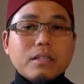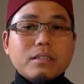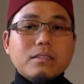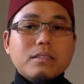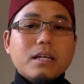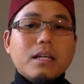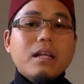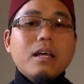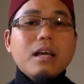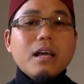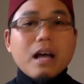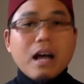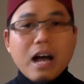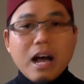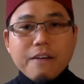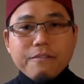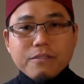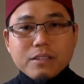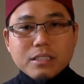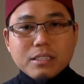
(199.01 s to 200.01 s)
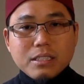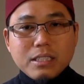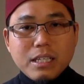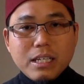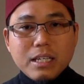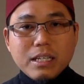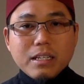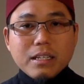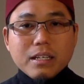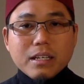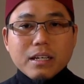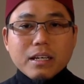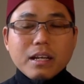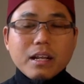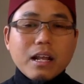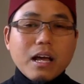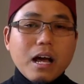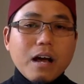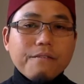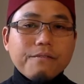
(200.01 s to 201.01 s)
is that after seen
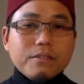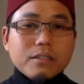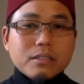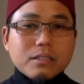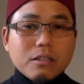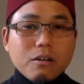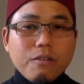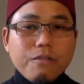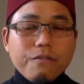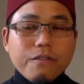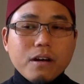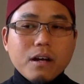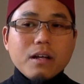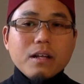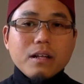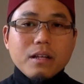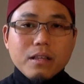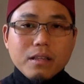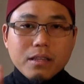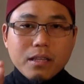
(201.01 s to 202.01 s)
and after sawfa,